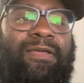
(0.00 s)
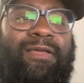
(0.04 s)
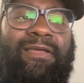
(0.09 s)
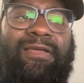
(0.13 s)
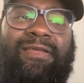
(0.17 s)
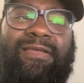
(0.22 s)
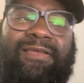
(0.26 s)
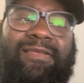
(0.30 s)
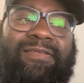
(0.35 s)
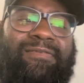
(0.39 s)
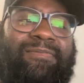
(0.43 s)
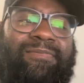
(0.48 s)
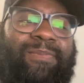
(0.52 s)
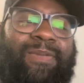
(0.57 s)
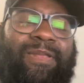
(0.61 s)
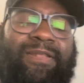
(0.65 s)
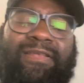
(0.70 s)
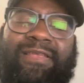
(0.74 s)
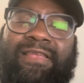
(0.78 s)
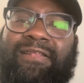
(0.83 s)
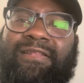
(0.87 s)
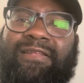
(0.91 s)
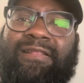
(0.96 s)
He's
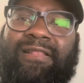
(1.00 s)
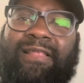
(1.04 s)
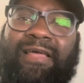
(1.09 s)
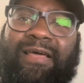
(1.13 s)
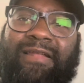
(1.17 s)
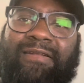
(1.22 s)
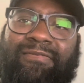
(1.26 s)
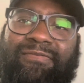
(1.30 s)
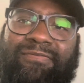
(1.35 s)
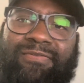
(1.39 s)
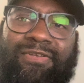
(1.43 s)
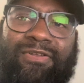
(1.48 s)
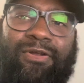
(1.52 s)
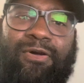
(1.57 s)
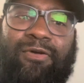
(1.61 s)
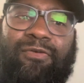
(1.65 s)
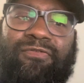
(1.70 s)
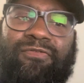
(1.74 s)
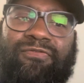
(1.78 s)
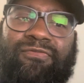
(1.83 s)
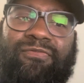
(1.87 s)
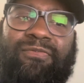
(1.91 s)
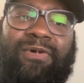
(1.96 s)
been getting a lot of,
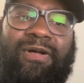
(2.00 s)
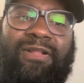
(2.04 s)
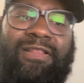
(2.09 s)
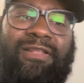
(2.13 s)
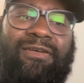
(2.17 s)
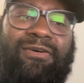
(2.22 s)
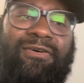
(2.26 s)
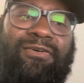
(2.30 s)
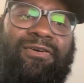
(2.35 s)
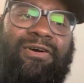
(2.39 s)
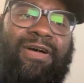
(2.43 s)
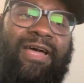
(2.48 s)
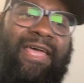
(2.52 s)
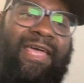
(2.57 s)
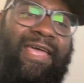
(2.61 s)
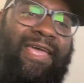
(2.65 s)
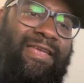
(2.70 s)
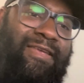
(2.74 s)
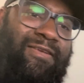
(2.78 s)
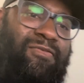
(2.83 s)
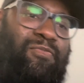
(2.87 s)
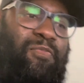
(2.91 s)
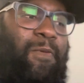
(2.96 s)
a little
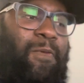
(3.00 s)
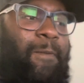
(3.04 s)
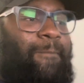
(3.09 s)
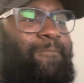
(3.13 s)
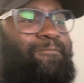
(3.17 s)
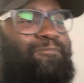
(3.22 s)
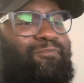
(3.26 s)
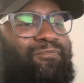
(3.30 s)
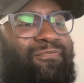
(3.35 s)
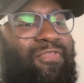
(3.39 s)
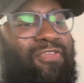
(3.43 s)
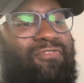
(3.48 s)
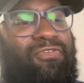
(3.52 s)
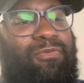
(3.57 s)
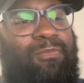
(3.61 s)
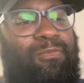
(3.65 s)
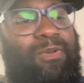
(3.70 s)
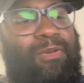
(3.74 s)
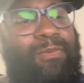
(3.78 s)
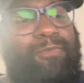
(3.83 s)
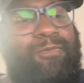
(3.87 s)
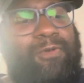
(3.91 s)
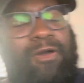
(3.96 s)
hate
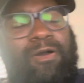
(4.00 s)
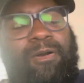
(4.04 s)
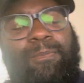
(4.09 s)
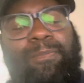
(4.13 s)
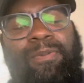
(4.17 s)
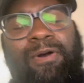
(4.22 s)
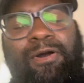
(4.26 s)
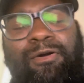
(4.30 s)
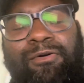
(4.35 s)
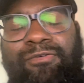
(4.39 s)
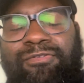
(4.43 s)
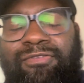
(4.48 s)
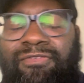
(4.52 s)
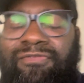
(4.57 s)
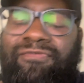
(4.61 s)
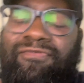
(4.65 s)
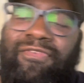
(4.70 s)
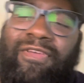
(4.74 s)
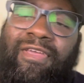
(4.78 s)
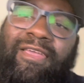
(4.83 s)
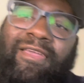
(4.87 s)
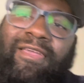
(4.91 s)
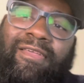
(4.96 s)
from opposing
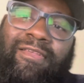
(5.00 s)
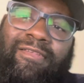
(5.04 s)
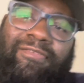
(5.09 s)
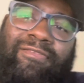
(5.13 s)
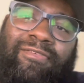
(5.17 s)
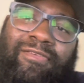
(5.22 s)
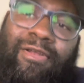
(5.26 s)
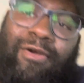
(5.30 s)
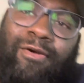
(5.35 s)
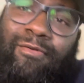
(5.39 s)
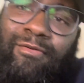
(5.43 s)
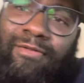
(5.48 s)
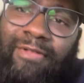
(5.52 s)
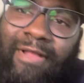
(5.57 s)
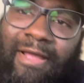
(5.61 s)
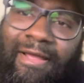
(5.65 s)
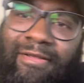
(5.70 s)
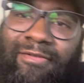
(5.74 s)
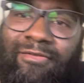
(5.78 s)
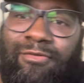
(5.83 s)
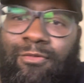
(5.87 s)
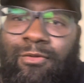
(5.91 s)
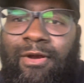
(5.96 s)
fans,
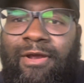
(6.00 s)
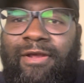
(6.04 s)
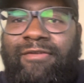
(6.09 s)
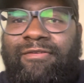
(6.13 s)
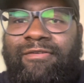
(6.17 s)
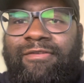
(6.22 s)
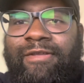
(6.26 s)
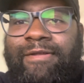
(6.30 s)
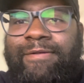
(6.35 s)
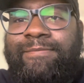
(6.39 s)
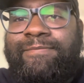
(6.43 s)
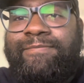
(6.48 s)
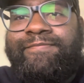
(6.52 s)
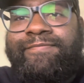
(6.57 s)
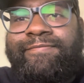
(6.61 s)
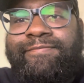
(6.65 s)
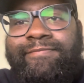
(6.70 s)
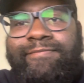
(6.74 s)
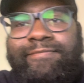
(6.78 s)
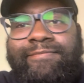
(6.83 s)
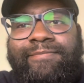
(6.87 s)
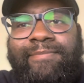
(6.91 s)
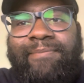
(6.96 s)
like it's crazy.
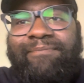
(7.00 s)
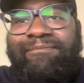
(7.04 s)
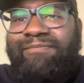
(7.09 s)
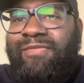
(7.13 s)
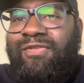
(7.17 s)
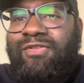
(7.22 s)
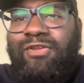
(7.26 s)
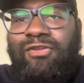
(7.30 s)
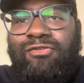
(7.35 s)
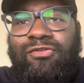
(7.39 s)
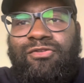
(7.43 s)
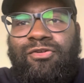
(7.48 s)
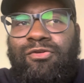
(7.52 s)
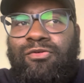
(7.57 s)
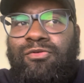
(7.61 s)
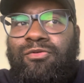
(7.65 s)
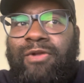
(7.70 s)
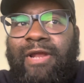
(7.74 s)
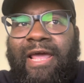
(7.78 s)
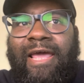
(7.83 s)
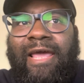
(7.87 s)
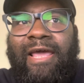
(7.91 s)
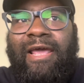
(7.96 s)
The
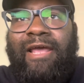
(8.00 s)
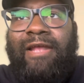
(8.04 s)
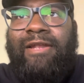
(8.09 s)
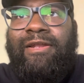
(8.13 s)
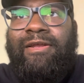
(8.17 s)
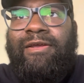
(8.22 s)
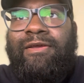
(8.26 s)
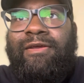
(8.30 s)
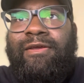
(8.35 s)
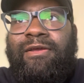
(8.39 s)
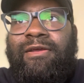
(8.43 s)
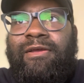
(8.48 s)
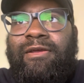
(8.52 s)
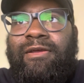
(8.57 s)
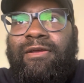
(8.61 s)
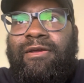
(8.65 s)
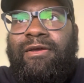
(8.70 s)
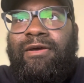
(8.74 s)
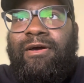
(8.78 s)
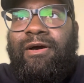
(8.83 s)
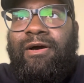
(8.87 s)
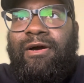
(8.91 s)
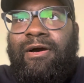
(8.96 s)
dude had
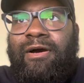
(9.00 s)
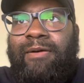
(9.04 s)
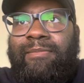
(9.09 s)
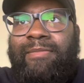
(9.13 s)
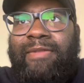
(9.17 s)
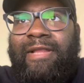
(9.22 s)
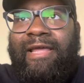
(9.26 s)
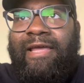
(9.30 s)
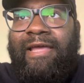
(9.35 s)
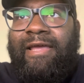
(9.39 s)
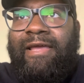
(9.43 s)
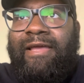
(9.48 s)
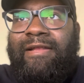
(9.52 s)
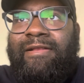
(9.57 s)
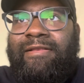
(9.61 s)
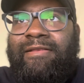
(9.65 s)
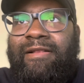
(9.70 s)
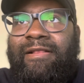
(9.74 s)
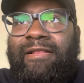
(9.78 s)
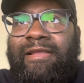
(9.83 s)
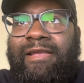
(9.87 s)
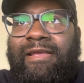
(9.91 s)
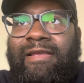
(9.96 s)
led
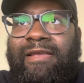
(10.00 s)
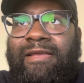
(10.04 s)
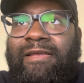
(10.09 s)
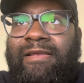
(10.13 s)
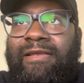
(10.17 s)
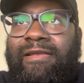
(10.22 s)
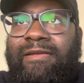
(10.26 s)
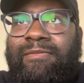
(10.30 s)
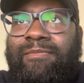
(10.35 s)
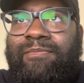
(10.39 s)
the league.